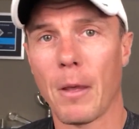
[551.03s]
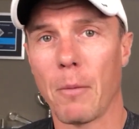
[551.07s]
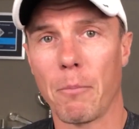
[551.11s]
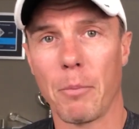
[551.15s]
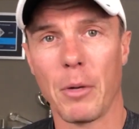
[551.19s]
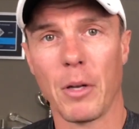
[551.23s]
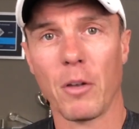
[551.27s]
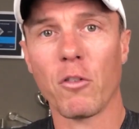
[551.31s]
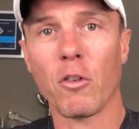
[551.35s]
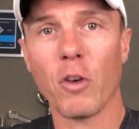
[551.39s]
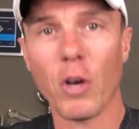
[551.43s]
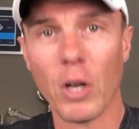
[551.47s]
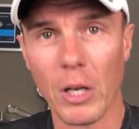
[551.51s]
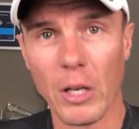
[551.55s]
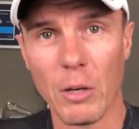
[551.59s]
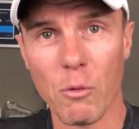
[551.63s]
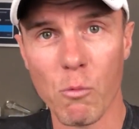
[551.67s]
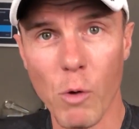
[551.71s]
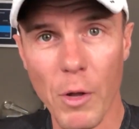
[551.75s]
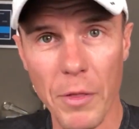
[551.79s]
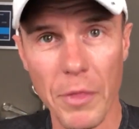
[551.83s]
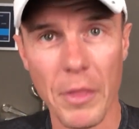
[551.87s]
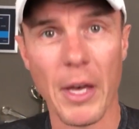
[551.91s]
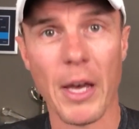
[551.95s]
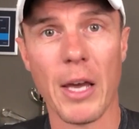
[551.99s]
But certainly
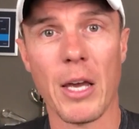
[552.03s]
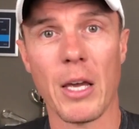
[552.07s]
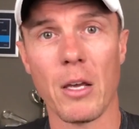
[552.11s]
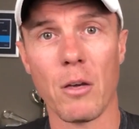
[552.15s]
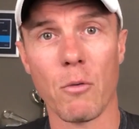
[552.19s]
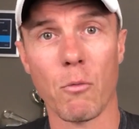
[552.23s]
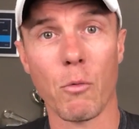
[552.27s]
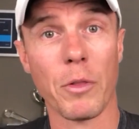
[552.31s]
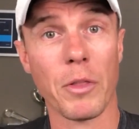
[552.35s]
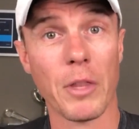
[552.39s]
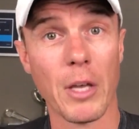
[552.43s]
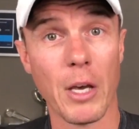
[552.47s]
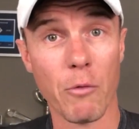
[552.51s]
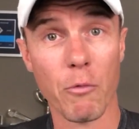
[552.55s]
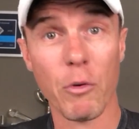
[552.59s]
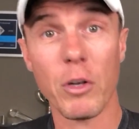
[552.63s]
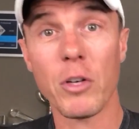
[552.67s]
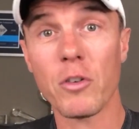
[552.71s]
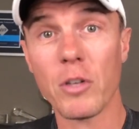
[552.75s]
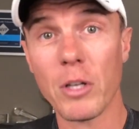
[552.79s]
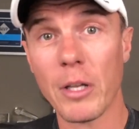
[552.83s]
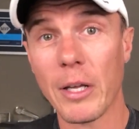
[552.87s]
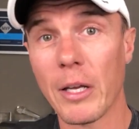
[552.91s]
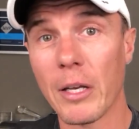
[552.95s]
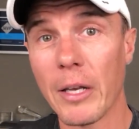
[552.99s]
what they
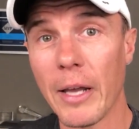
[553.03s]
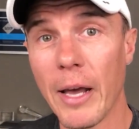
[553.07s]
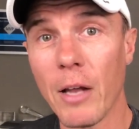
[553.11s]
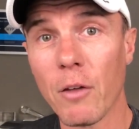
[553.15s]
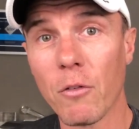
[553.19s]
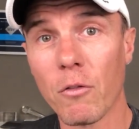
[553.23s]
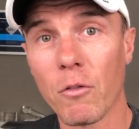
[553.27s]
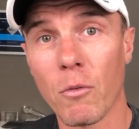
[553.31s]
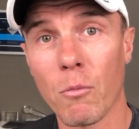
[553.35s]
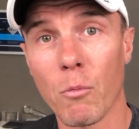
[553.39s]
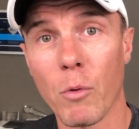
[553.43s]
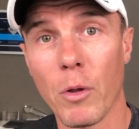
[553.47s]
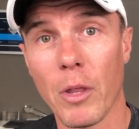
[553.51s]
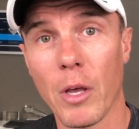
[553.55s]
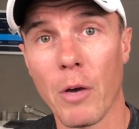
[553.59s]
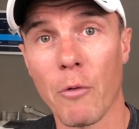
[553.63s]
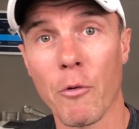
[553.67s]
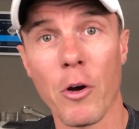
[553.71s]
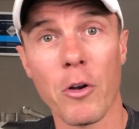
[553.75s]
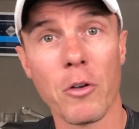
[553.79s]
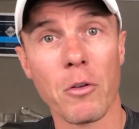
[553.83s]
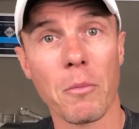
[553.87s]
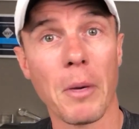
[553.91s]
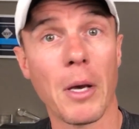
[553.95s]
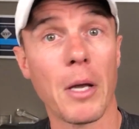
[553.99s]
originally announced and what they
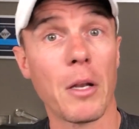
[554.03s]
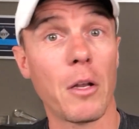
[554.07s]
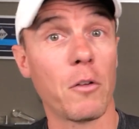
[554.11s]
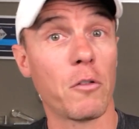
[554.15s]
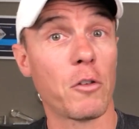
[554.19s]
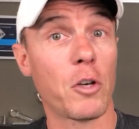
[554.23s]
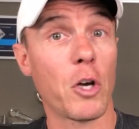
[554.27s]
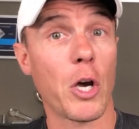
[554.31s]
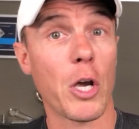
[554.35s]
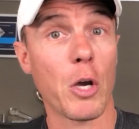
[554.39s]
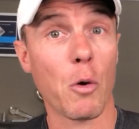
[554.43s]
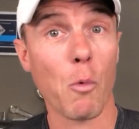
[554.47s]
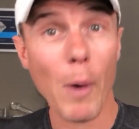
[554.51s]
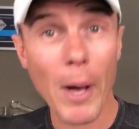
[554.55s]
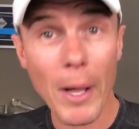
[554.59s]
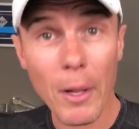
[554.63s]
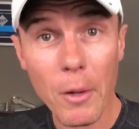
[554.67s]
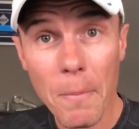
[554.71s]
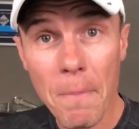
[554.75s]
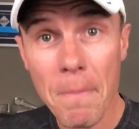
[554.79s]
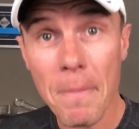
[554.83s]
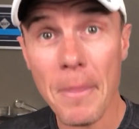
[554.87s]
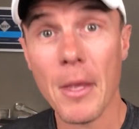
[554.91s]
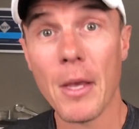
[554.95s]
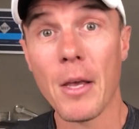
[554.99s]
wrote about is going
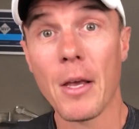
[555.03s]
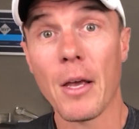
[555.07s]
well,